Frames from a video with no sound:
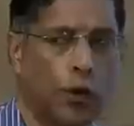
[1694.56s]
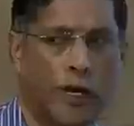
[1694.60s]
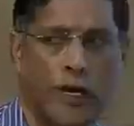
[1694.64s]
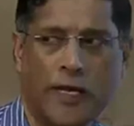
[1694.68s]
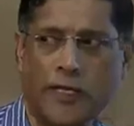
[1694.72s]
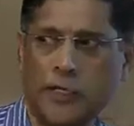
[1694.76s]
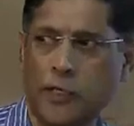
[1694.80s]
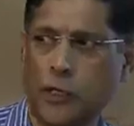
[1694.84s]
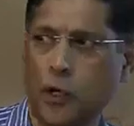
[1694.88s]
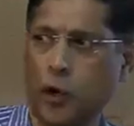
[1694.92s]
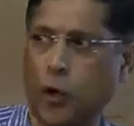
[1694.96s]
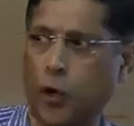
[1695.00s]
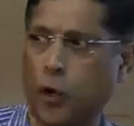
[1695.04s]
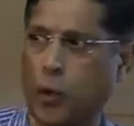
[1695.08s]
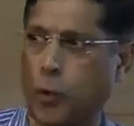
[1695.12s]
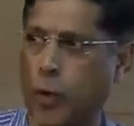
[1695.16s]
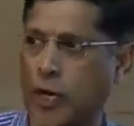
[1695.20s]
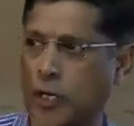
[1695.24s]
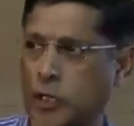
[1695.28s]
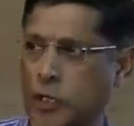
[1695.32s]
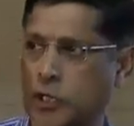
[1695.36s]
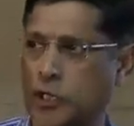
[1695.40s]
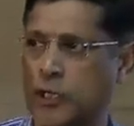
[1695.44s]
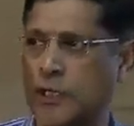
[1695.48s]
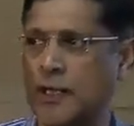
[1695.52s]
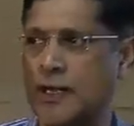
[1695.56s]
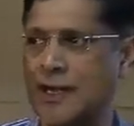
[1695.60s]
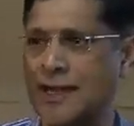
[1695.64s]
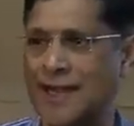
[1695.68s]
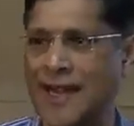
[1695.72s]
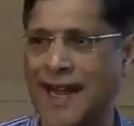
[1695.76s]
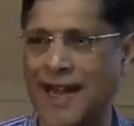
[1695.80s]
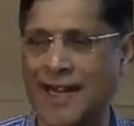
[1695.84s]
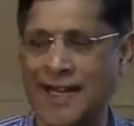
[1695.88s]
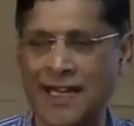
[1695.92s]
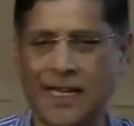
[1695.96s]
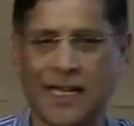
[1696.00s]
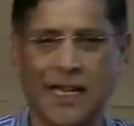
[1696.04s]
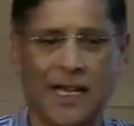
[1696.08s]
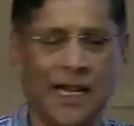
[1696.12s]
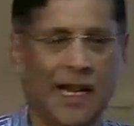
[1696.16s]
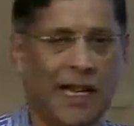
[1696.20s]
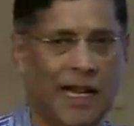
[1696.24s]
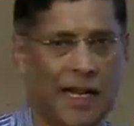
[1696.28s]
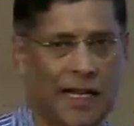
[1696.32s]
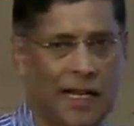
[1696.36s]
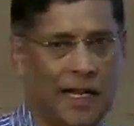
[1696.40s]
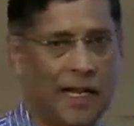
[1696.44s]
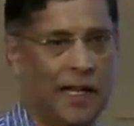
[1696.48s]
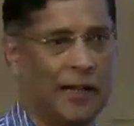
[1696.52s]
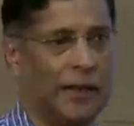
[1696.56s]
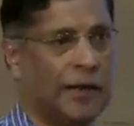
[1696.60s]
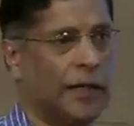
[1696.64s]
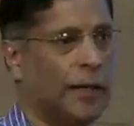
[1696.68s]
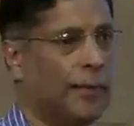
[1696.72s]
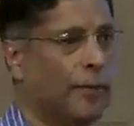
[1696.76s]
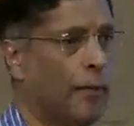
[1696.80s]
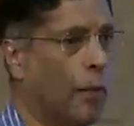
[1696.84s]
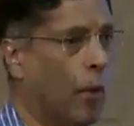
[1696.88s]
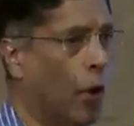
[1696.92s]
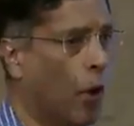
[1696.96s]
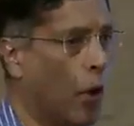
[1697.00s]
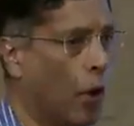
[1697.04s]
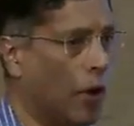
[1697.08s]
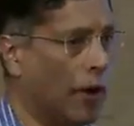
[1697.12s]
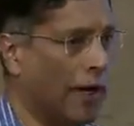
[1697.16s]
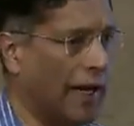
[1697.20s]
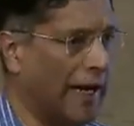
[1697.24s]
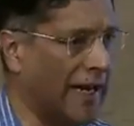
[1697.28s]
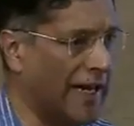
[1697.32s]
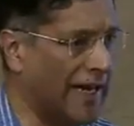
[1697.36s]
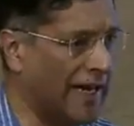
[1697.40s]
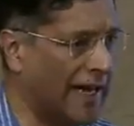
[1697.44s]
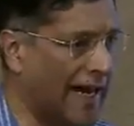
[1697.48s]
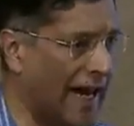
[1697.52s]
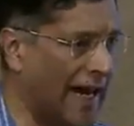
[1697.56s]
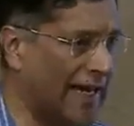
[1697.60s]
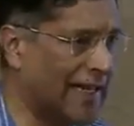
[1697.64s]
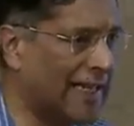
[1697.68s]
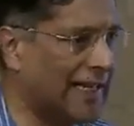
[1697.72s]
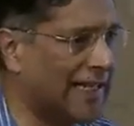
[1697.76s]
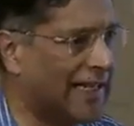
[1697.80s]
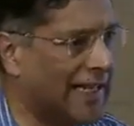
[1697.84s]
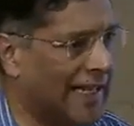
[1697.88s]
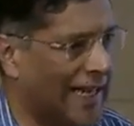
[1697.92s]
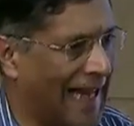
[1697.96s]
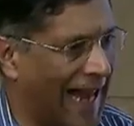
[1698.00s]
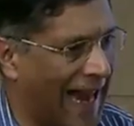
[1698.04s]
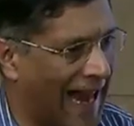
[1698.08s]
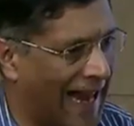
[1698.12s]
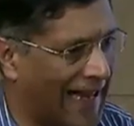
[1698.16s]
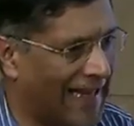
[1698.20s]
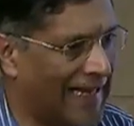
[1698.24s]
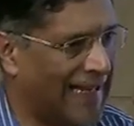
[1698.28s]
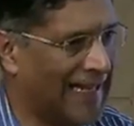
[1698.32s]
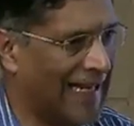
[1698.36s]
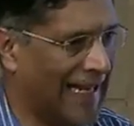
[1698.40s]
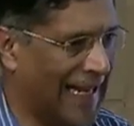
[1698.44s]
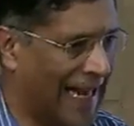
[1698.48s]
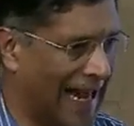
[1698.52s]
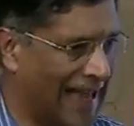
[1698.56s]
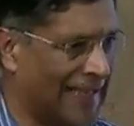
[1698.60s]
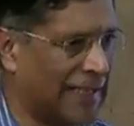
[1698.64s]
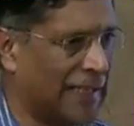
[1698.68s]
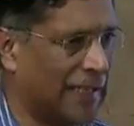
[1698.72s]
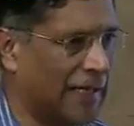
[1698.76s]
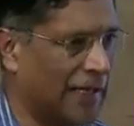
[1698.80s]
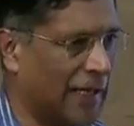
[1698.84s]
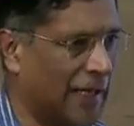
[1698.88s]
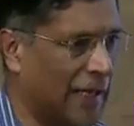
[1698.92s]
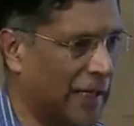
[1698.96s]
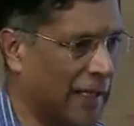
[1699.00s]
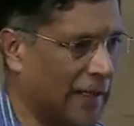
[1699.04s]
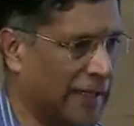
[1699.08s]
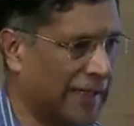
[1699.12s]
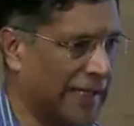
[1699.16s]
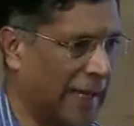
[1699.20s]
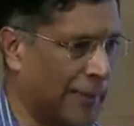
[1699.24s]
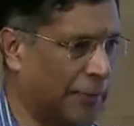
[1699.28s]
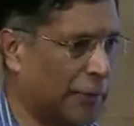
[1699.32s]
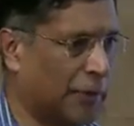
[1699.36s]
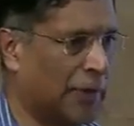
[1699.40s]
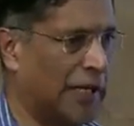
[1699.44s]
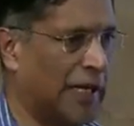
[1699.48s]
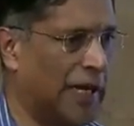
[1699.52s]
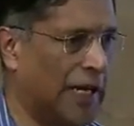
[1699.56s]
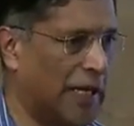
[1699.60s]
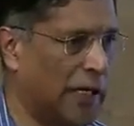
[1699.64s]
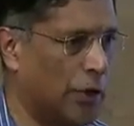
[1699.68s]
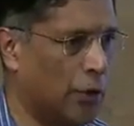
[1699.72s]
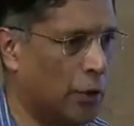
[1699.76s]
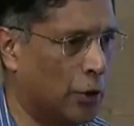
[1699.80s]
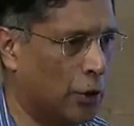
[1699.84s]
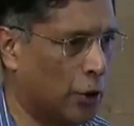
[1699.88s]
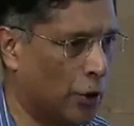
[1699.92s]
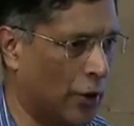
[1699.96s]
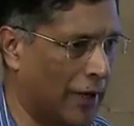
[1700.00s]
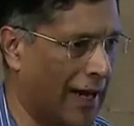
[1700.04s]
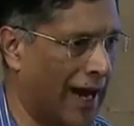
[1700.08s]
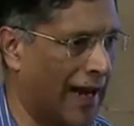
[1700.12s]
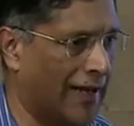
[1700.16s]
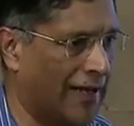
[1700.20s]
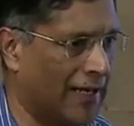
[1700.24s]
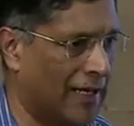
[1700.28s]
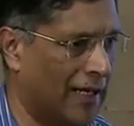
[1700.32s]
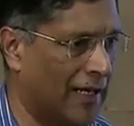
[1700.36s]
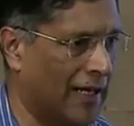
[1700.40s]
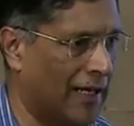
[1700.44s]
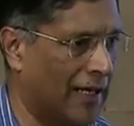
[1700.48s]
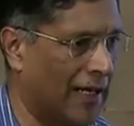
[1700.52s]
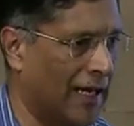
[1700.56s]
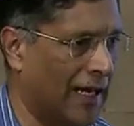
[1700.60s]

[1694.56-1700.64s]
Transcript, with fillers: so is your question that the more irrigated the land, the less subsidy you should get?